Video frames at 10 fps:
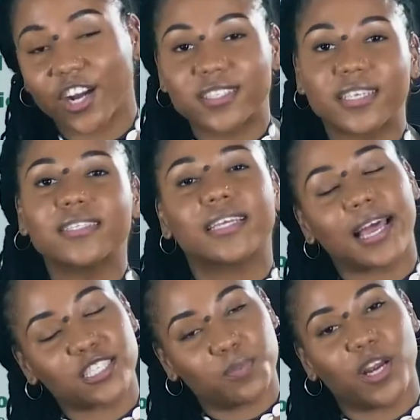artistic
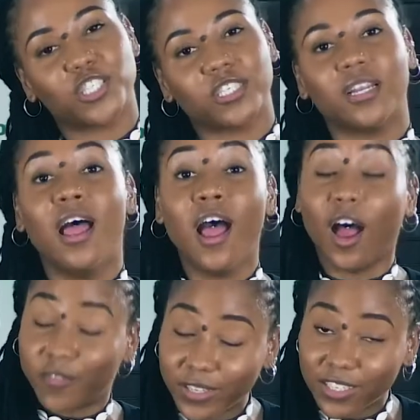expression
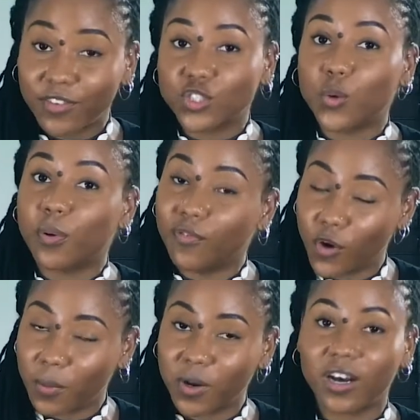of the individual
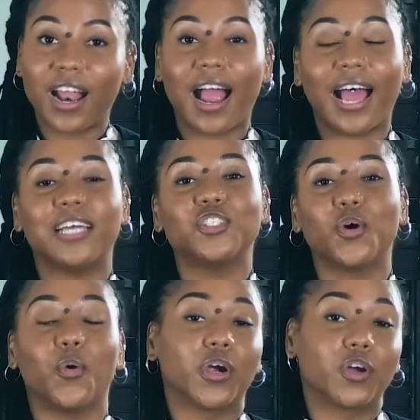performer
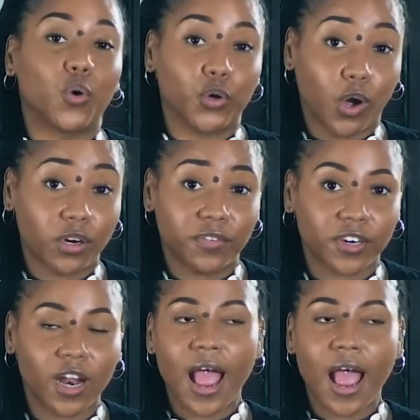and/or choreographer.